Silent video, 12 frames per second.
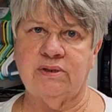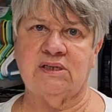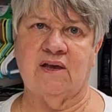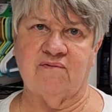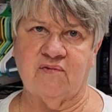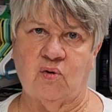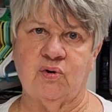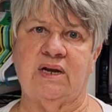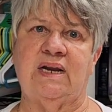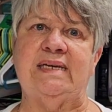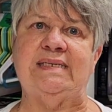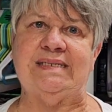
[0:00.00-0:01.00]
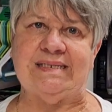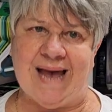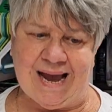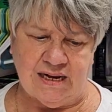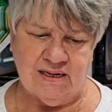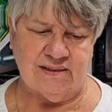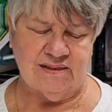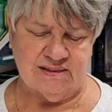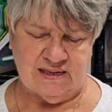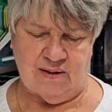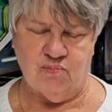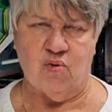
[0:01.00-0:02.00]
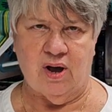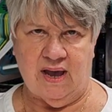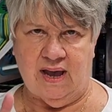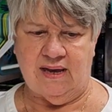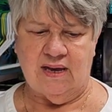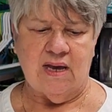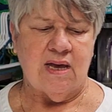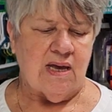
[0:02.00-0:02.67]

get folded exactly the same way.